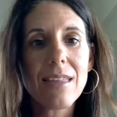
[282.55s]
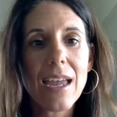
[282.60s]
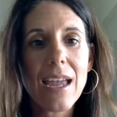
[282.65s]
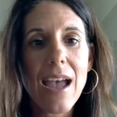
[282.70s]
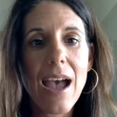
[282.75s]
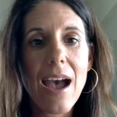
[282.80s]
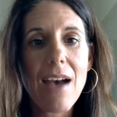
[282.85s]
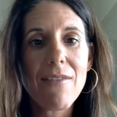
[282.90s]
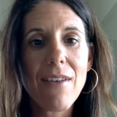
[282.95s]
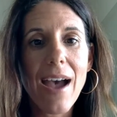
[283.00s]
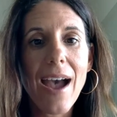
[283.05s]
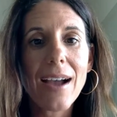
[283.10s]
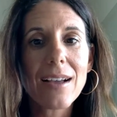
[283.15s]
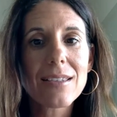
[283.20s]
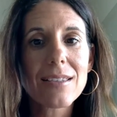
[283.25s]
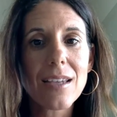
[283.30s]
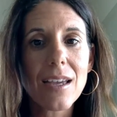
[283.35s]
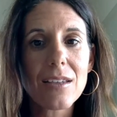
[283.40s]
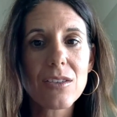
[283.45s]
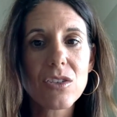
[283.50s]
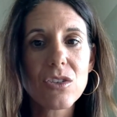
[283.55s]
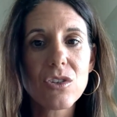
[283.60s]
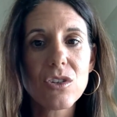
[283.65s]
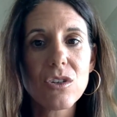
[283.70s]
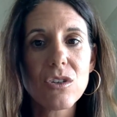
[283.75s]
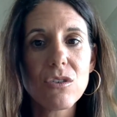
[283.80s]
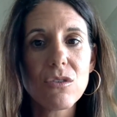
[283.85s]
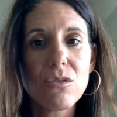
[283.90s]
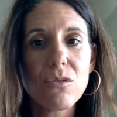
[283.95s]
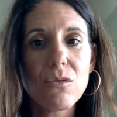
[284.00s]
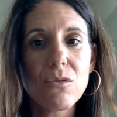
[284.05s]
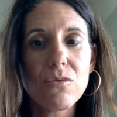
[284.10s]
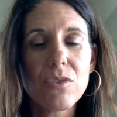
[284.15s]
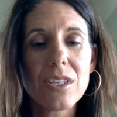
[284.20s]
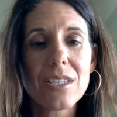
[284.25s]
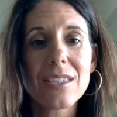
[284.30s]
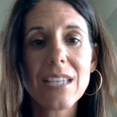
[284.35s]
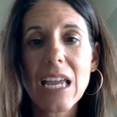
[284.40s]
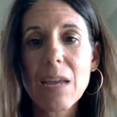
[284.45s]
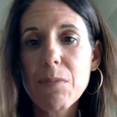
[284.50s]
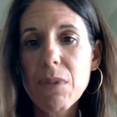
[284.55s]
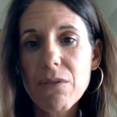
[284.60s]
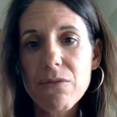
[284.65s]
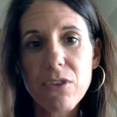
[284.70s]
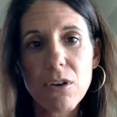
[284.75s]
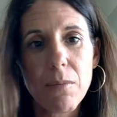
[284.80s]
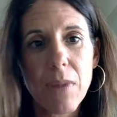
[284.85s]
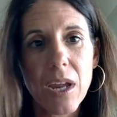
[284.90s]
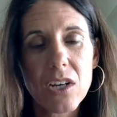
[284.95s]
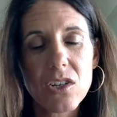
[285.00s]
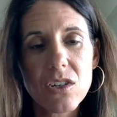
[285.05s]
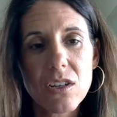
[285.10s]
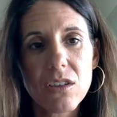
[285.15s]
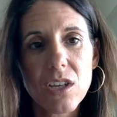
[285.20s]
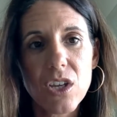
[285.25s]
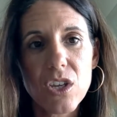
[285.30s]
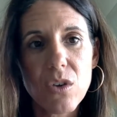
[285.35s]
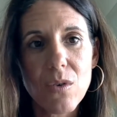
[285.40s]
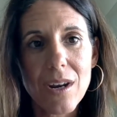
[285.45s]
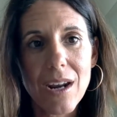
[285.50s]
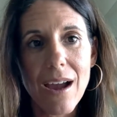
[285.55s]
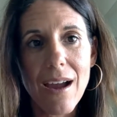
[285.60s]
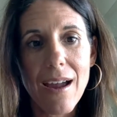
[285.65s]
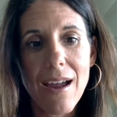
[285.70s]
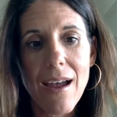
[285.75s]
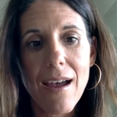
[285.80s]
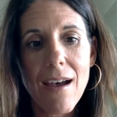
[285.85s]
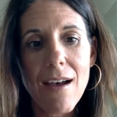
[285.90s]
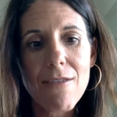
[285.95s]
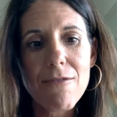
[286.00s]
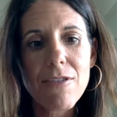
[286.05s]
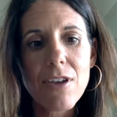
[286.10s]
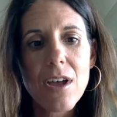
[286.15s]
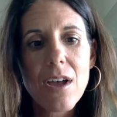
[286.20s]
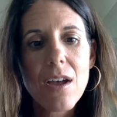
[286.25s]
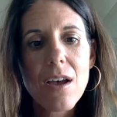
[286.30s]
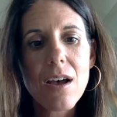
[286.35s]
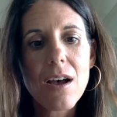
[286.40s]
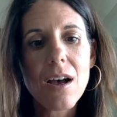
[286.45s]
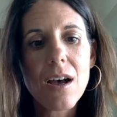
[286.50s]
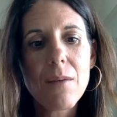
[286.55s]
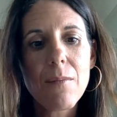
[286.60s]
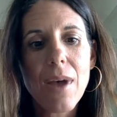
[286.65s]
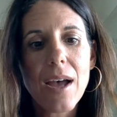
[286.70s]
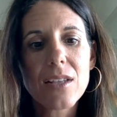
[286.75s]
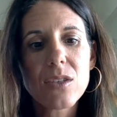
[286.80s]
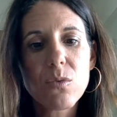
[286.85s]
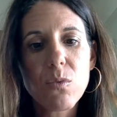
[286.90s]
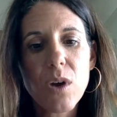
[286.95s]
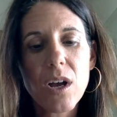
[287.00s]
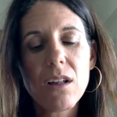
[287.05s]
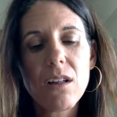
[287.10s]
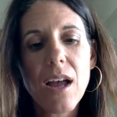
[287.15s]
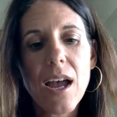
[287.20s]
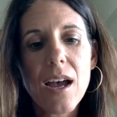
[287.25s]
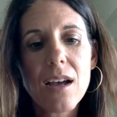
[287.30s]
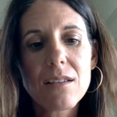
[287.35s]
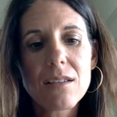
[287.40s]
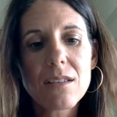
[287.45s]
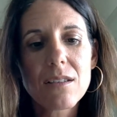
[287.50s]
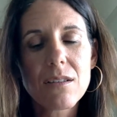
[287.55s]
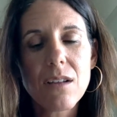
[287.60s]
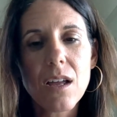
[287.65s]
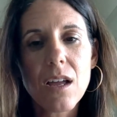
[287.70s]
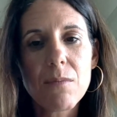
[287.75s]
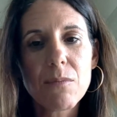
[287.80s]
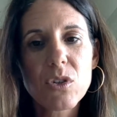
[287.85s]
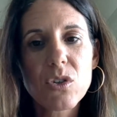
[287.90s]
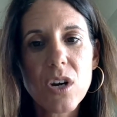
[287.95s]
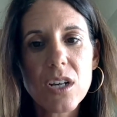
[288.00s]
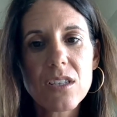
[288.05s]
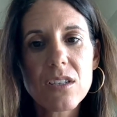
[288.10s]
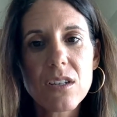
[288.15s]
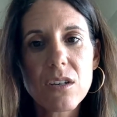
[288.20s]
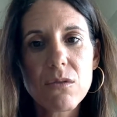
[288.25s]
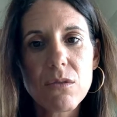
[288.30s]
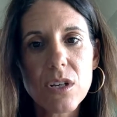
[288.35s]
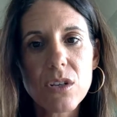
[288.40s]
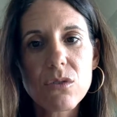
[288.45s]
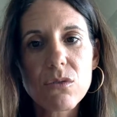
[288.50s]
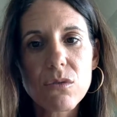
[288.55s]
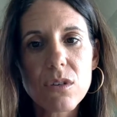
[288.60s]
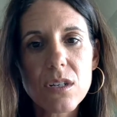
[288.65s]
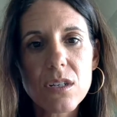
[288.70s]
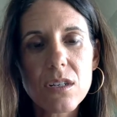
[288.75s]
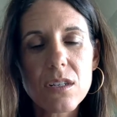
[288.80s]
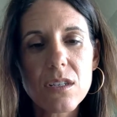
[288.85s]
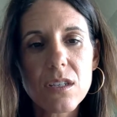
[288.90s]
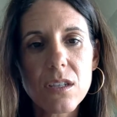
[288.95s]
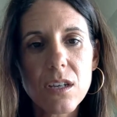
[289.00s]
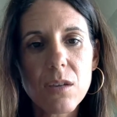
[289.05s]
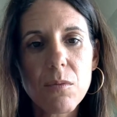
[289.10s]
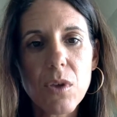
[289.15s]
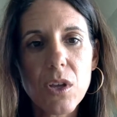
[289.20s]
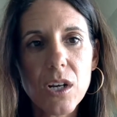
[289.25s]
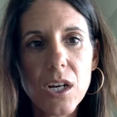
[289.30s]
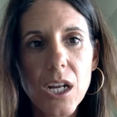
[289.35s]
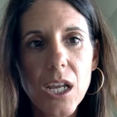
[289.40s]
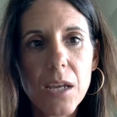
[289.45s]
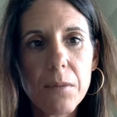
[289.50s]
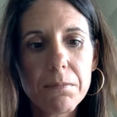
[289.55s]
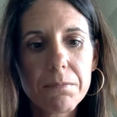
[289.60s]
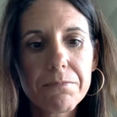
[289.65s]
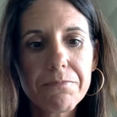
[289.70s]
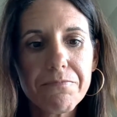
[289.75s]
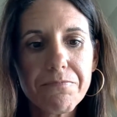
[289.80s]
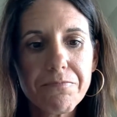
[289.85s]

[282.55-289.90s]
they have access to the same information that you and I have, as well as trusted resources in the community.